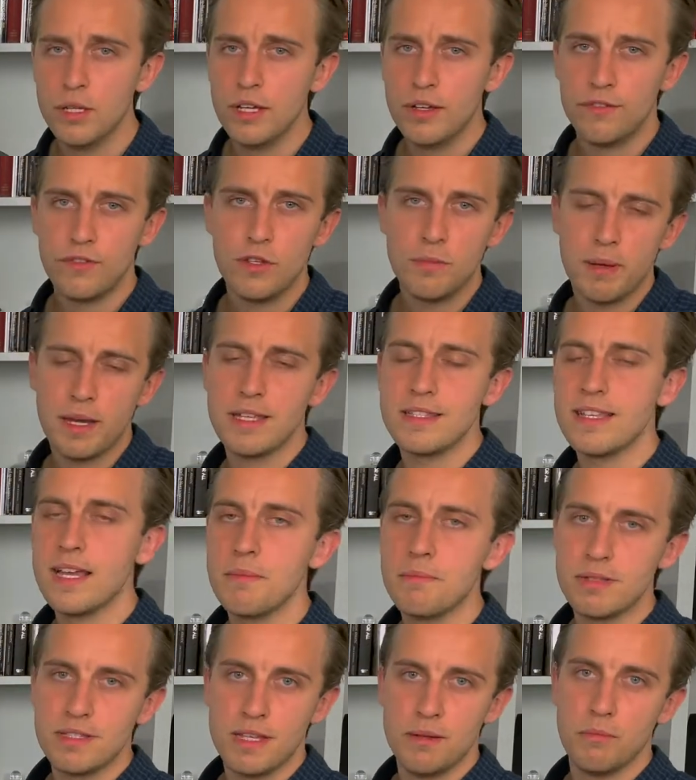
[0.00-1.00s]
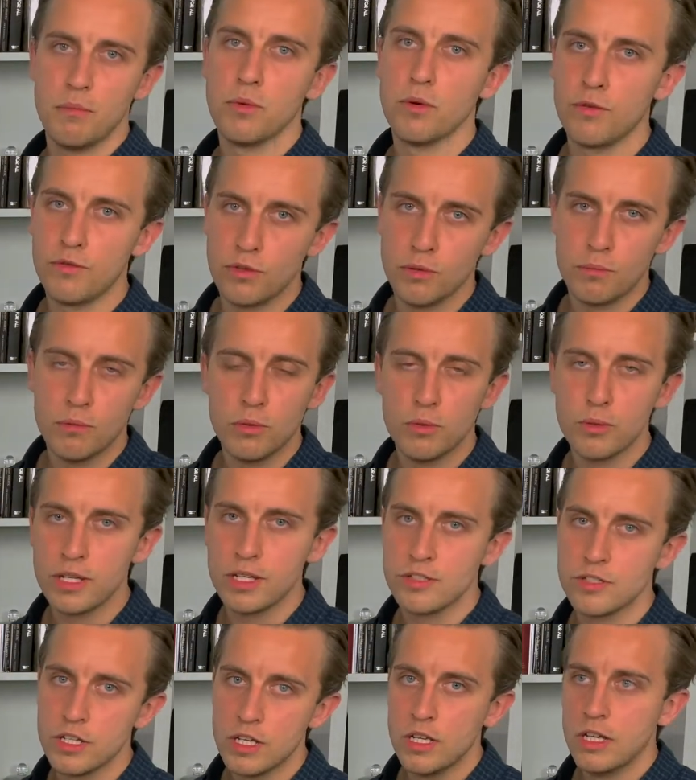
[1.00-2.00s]
if you pay 10% more of your
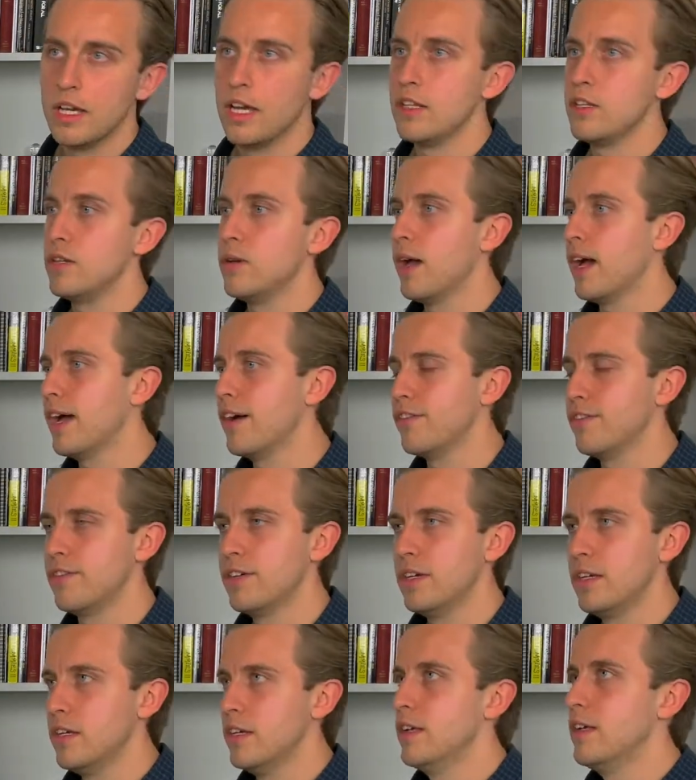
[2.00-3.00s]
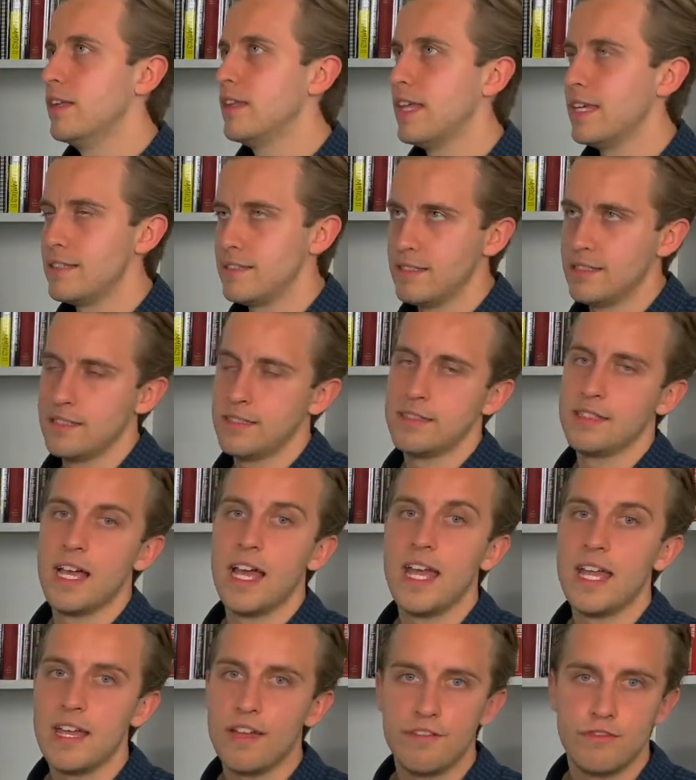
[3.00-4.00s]
mortgage and you have, let's just
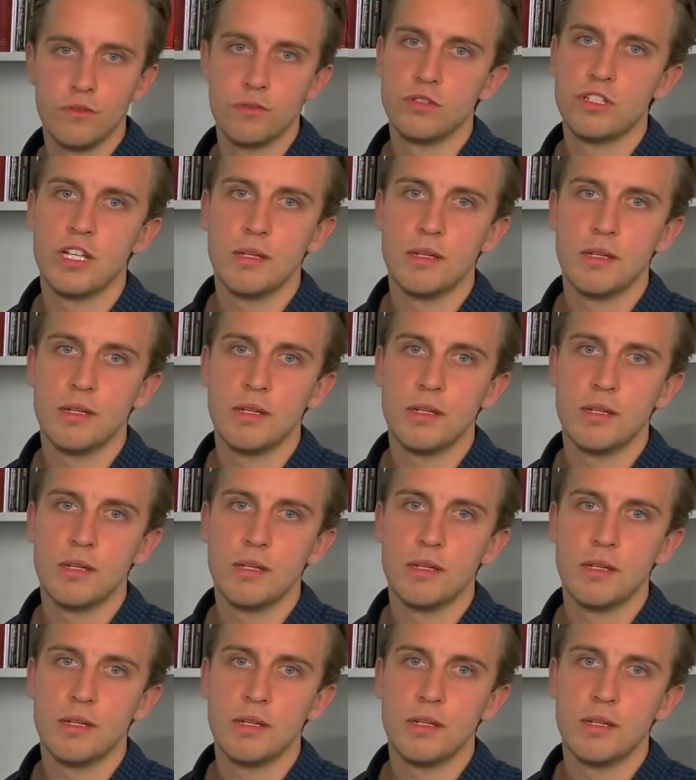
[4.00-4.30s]
say, a 40-year